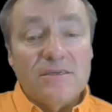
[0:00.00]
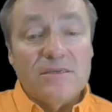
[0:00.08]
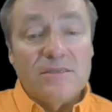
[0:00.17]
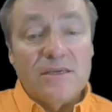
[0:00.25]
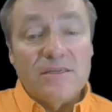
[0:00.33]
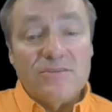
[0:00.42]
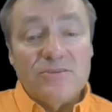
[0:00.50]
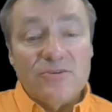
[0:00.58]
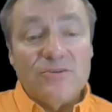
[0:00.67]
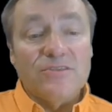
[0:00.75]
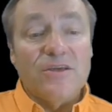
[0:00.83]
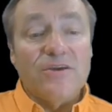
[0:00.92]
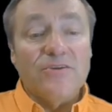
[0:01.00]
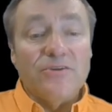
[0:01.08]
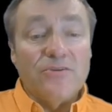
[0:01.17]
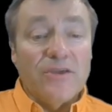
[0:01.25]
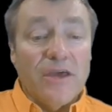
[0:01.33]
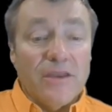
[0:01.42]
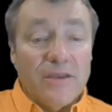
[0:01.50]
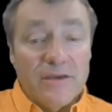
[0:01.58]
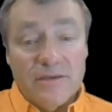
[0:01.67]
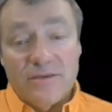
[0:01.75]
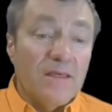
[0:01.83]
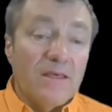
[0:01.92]
then so is their union.
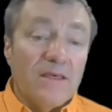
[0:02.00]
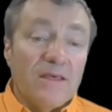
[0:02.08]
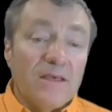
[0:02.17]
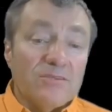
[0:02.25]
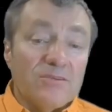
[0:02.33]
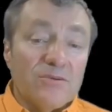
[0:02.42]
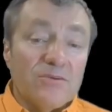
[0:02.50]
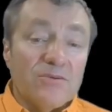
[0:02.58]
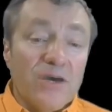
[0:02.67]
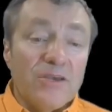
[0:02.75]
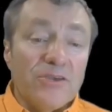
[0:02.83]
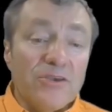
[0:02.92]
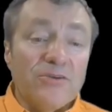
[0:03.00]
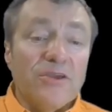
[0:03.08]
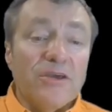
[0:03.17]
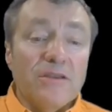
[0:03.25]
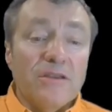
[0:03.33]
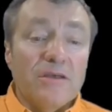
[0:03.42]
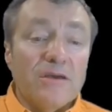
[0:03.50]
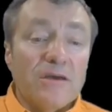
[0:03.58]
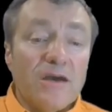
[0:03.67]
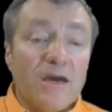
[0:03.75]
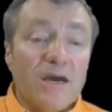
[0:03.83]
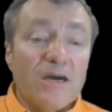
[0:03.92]
So a union
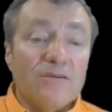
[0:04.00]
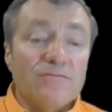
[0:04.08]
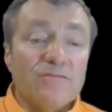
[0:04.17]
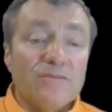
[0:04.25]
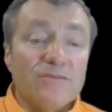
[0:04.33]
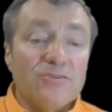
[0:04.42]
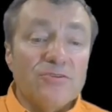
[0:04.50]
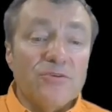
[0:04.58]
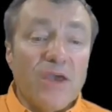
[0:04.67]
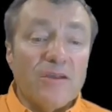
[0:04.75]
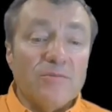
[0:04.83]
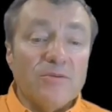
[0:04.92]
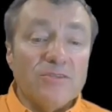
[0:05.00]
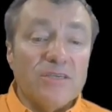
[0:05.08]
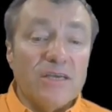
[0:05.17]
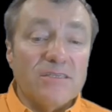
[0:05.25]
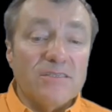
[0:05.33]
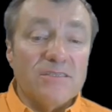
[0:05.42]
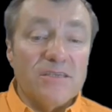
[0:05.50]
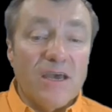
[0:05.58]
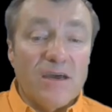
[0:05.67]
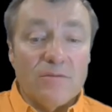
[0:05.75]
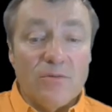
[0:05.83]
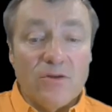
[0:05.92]
of two countable sets is
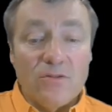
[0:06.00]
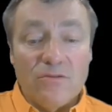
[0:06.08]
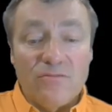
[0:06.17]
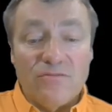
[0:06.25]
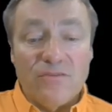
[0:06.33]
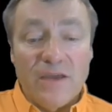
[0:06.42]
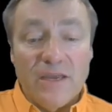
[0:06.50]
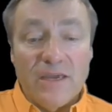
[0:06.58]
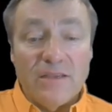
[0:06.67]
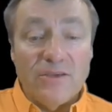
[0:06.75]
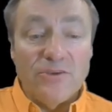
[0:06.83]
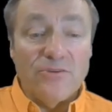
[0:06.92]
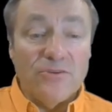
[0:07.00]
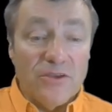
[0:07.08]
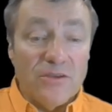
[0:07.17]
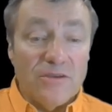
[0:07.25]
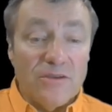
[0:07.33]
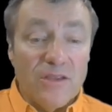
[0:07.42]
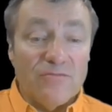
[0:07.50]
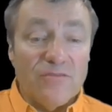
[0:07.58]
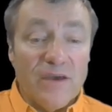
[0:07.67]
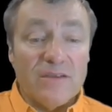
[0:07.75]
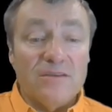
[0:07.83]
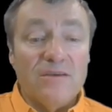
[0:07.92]
countable. A finite union, in
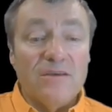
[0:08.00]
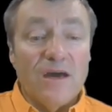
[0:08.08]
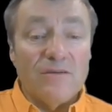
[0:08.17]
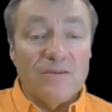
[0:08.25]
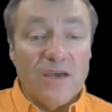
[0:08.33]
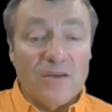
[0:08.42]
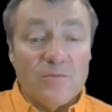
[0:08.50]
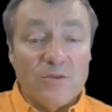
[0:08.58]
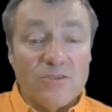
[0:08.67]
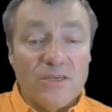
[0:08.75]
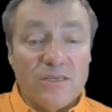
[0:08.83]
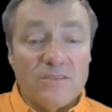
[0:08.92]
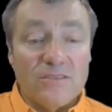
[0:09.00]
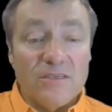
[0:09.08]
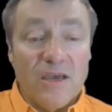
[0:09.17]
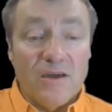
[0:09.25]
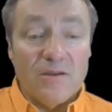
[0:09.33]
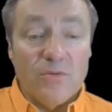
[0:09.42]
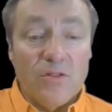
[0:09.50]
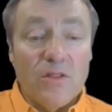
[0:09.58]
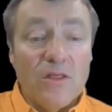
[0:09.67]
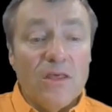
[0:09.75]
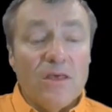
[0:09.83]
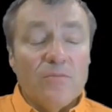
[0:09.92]
fact, of countable sets is countable.
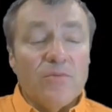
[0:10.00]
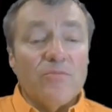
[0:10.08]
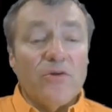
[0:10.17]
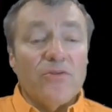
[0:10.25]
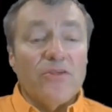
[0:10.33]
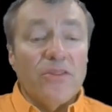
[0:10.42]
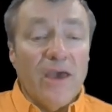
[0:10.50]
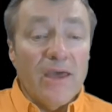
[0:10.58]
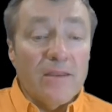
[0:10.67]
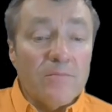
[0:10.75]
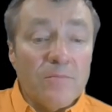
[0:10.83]
But more than that,